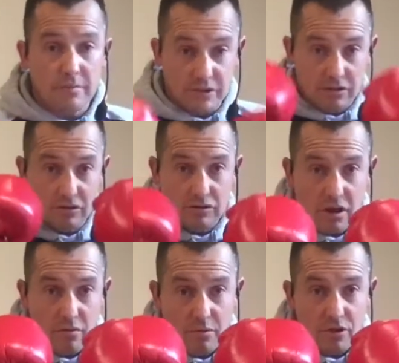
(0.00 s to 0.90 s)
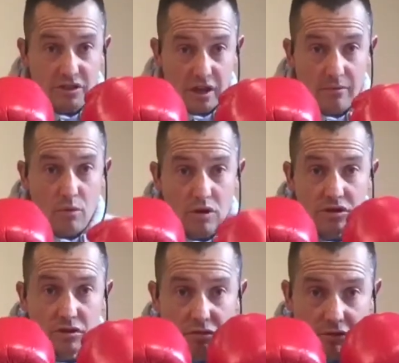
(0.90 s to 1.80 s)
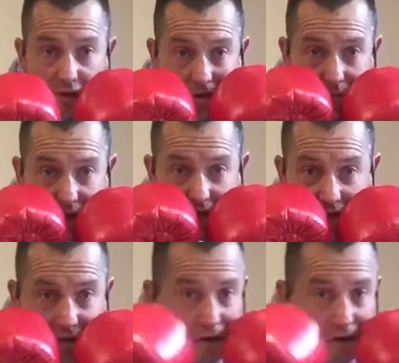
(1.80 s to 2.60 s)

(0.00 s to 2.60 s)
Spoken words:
So I'll do that one more time, a 1, 2, 3 combination.